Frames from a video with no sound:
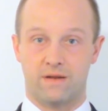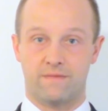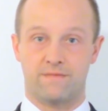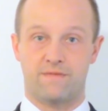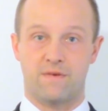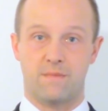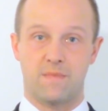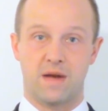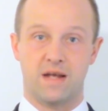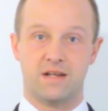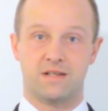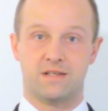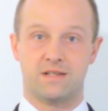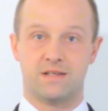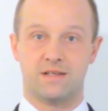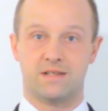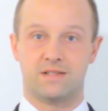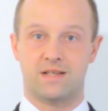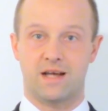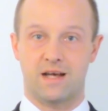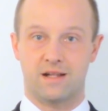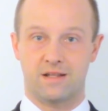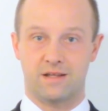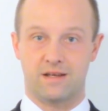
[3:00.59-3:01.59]
information
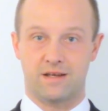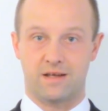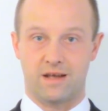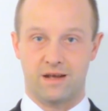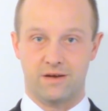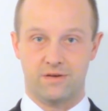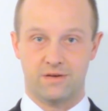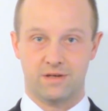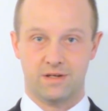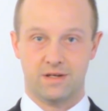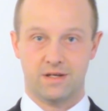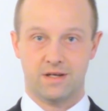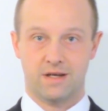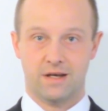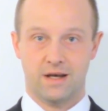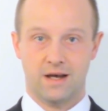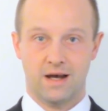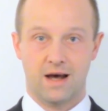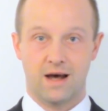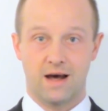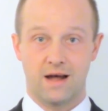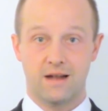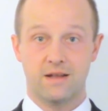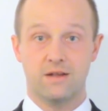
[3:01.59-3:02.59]
it's telling you
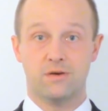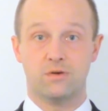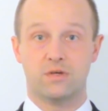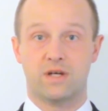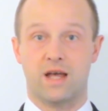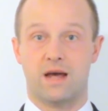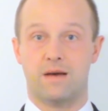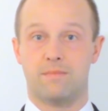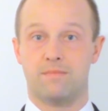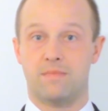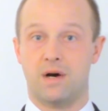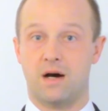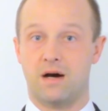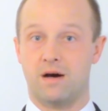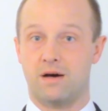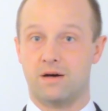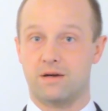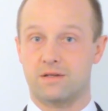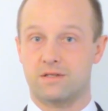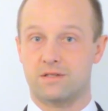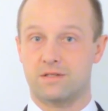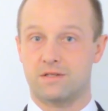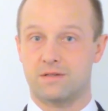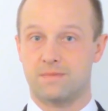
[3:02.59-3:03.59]
and you'll get
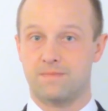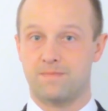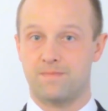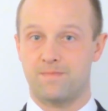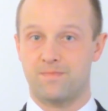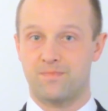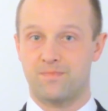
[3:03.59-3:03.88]
marks.